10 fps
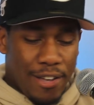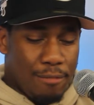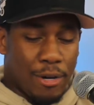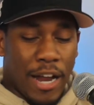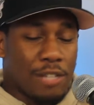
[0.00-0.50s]

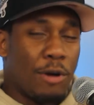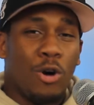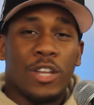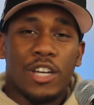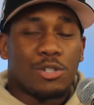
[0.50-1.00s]
But that's my
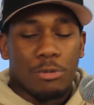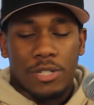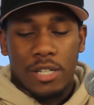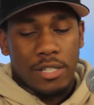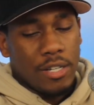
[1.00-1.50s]
only issue with
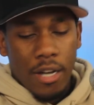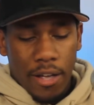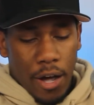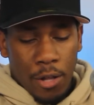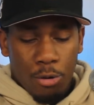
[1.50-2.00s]
Matisse.
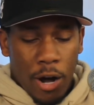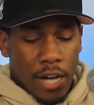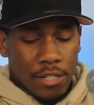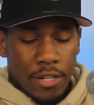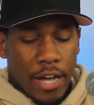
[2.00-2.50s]
Otherwise
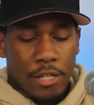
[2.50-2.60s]
than that,